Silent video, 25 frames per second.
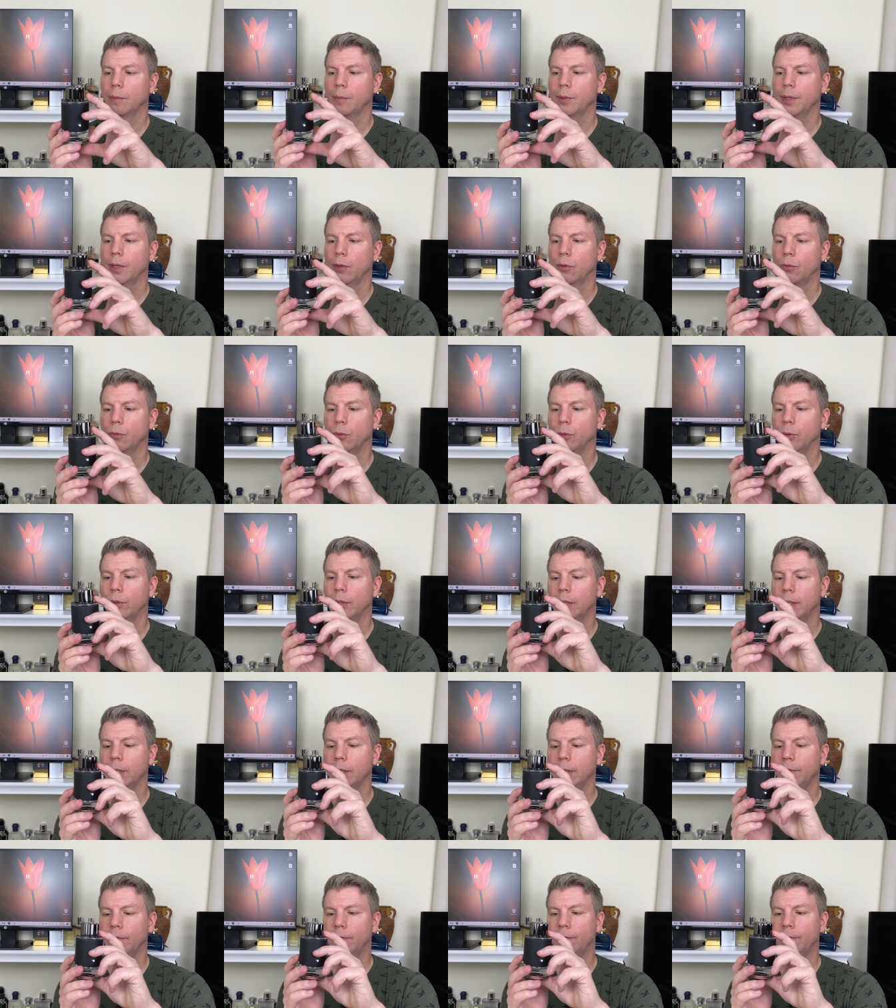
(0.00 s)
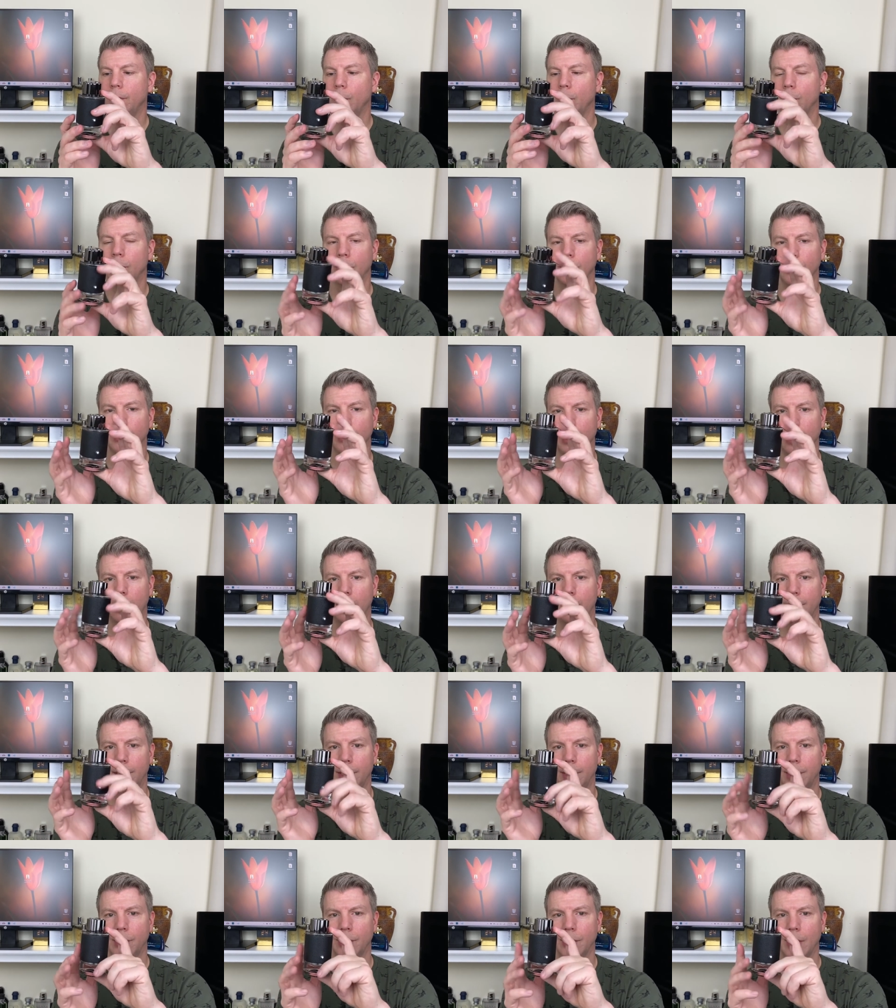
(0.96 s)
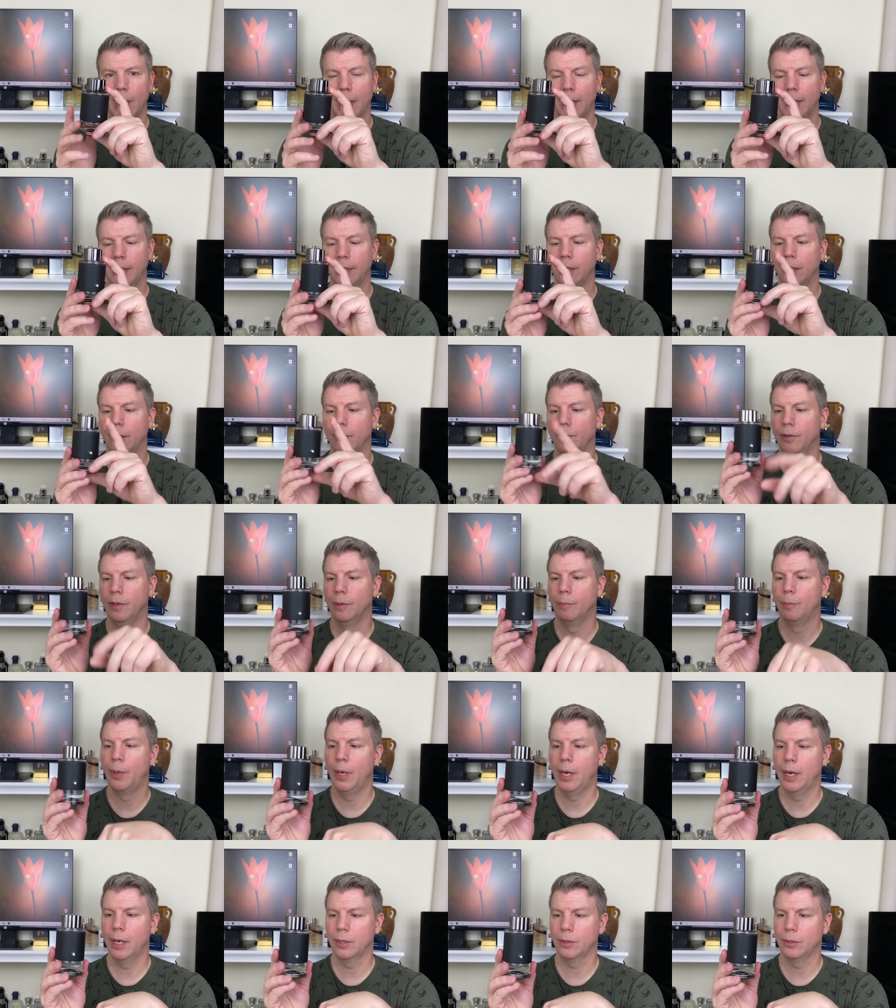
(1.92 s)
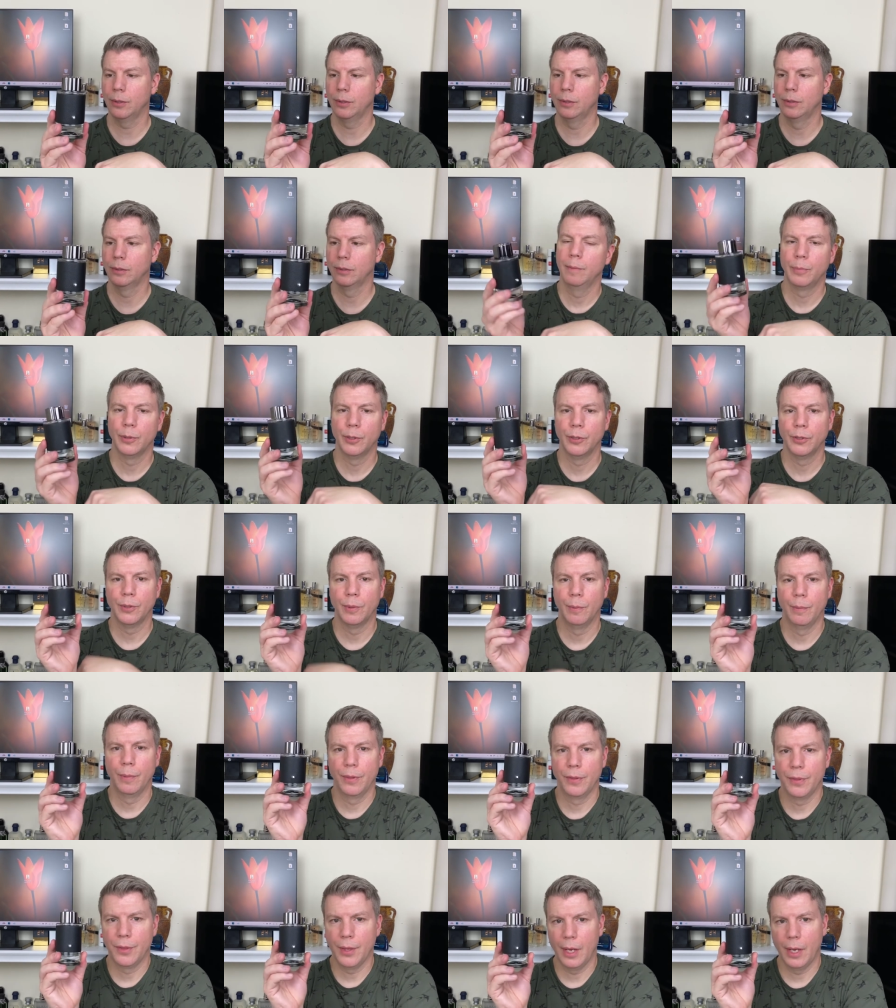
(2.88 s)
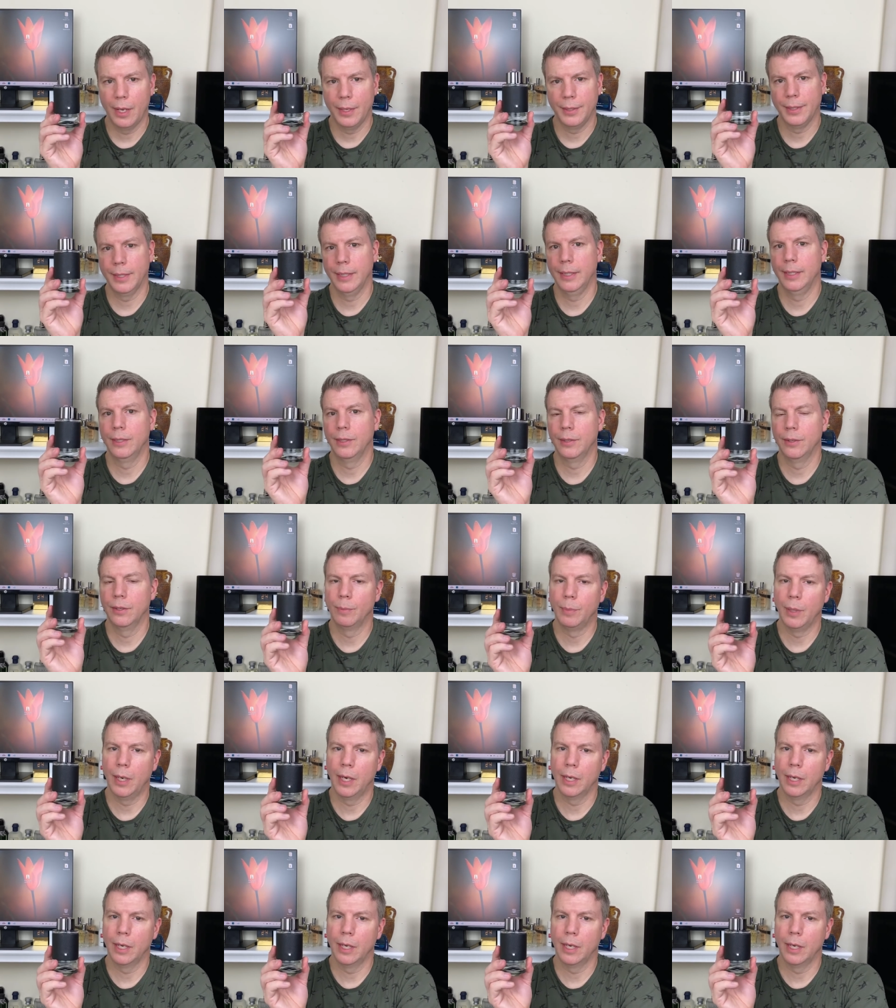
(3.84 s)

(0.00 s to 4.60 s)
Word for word: but they really focus on the design of the bottle and put some thought into the